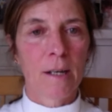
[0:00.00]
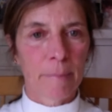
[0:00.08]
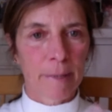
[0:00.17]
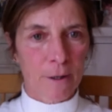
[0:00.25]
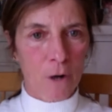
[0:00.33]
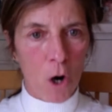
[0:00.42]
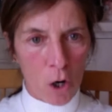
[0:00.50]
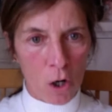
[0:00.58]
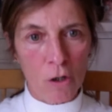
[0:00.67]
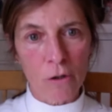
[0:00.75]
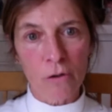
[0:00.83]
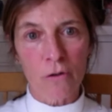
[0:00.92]

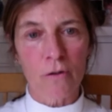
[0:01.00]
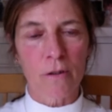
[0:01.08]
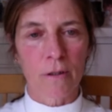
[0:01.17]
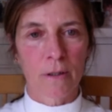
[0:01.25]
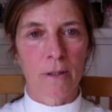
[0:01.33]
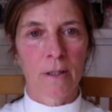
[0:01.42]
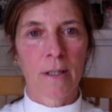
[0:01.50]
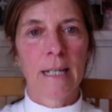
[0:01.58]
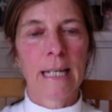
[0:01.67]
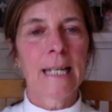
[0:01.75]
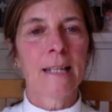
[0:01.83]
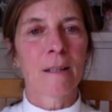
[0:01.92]
because
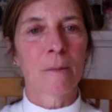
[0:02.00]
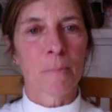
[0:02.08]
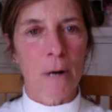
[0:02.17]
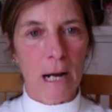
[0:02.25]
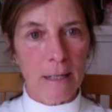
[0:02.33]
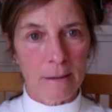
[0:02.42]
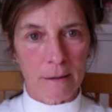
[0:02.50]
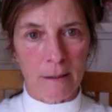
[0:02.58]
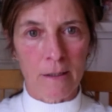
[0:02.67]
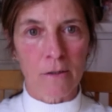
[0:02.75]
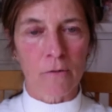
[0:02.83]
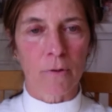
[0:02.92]
in the
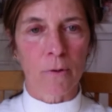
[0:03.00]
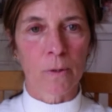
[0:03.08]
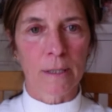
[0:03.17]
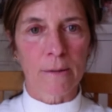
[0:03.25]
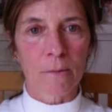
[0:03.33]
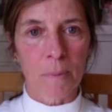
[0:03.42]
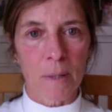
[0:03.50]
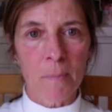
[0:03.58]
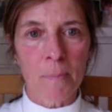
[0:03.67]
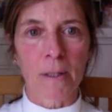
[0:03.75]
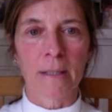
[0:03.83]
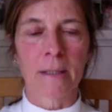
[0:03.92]
practice of talking to
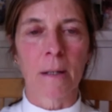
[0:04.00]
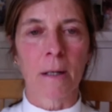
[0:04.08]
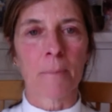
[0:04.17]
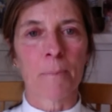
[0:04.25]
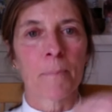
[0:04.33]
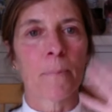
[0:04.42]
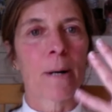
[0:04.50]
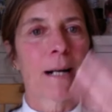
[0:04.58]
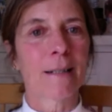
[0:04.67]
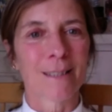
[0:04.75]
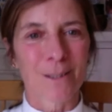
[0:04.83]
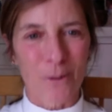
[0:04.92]
people, in the
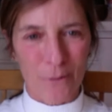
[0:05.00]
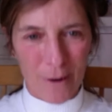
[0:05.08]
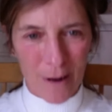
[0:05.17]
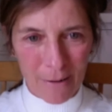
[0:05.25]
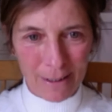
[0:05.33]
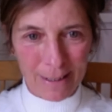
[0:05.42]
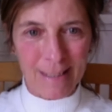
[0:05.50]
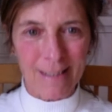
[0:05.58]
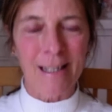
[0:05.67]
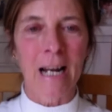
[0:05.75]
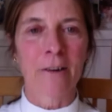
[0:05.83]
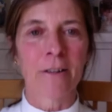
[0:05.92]
practice of having these
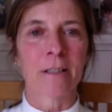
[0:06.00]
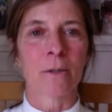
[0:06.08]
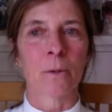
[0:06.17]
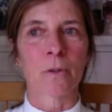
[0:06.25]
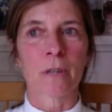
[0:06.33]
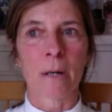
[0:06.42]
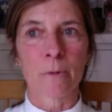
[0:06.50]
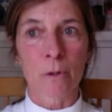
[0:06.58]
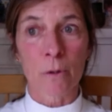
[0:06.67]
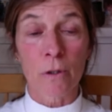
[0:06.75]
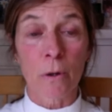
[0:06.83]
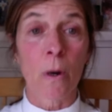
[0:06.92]
clarity calls, I was
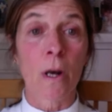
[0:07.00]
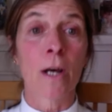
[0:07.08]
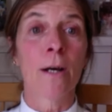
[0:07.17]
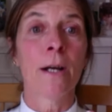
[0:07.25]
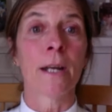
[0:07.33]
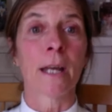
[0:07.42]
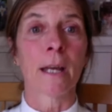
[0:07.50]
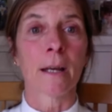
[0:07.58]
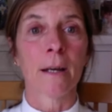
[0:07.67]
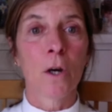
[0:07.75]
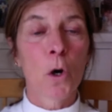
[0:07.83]
also learning